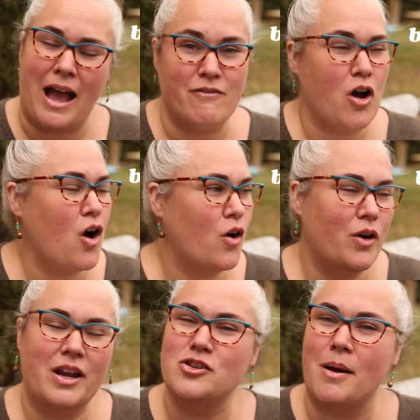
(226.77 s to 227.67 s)
I've
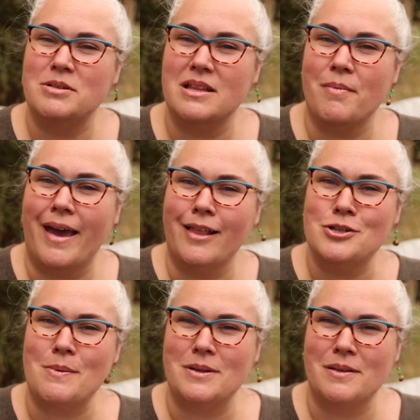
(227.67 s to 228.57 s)
already dropped it in the mail. I
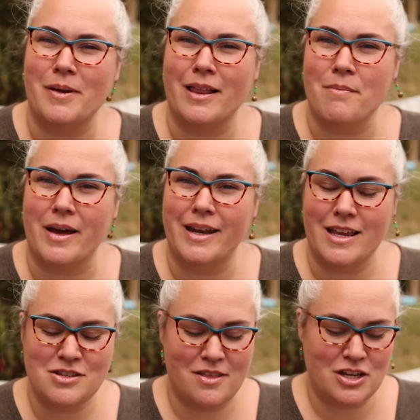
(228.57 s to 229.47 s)
dropped it in the mail on
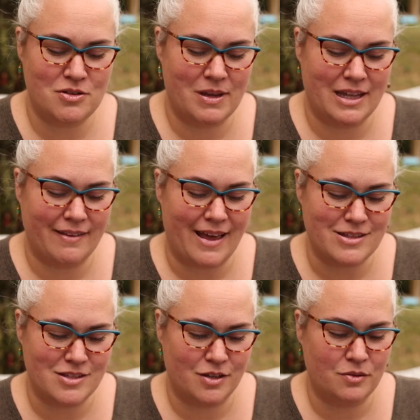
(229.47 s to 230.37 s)
Monday, so they should be getting
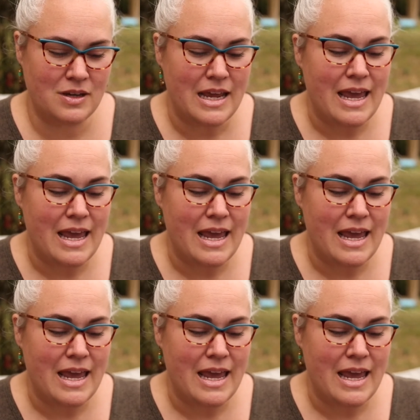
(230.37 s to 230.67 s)
that soon.